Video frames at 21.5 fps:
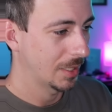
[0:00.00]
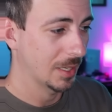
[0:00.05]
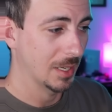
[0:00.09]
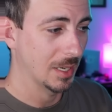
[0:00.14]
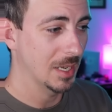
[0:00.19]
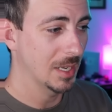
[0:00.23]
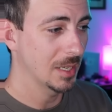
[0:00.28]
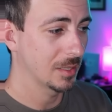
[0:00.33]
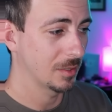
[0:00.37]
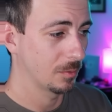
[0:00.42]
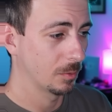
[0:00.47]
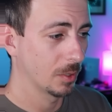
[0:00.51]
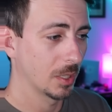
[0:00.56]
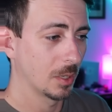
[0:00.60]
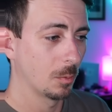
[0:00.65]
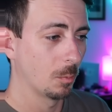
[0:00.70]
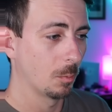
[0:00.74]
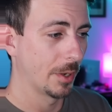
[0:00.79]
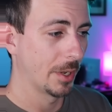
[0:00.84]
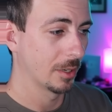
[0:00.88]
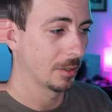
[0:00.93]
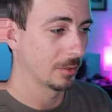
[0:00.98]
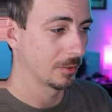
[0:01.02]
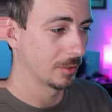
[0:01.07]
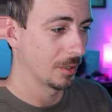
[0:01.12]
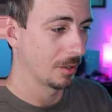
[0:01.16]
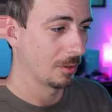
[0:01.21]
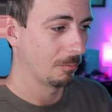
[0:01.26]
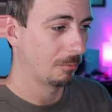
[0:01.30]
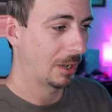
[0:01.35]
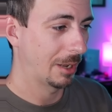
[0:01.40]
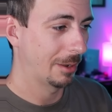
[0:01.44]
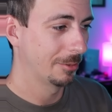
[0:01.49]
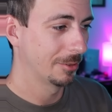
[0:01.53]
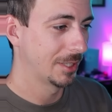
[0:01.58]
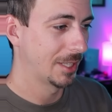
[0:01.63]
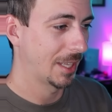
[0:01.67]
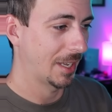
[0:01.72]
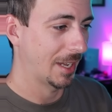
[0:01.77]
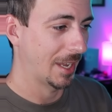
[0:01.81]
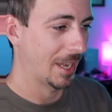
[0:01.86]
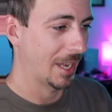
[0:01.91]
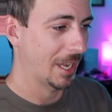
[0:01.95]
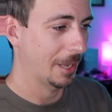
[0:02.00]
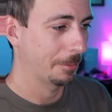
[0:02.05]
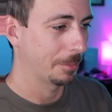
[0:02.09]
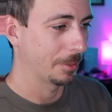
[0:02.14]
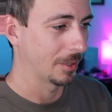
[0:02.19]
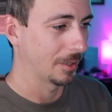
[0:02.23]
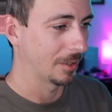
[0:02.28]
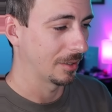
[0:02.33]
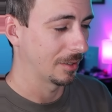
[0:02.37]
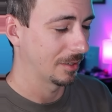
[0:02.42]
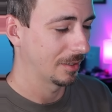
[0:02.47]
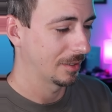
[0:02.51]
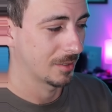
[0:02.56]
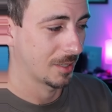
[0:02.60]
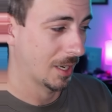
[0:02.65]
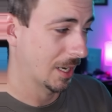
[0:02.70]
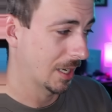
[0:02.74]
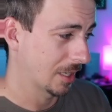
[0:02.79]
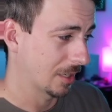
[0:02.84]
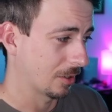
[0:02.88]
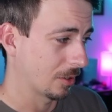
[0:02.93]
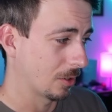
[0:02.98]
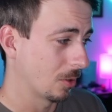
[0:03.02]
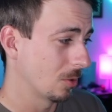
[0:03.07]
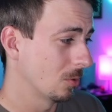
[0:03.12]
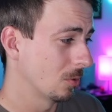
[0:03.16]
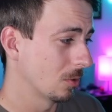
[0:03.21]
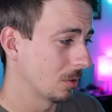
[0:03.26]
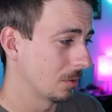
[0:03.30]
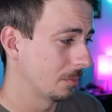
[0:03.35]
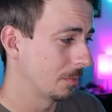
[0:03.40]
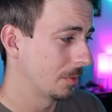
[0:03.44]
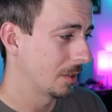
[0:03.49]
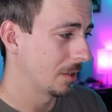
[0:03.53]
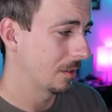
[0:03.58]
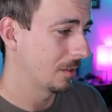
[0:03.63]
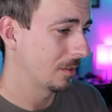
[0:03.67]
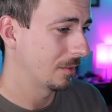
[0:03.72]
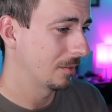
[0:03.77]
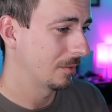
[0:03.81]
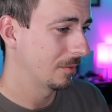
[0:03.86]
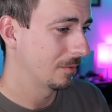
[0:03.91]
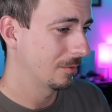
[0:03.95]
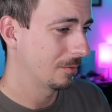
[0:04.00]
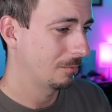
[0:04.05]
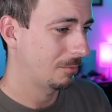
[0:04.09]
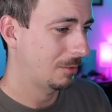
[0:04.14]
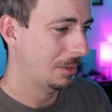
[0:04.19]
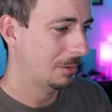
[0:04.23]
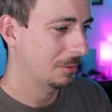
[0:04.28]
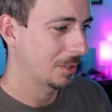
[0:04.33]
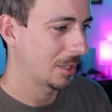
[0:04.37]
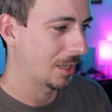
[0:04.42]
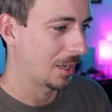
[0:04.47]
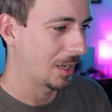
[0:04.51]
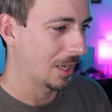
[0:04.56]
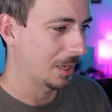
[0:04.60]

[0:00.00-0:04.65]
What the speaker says: That is really weird though. Why would that happen? It's kind of cool, but why would that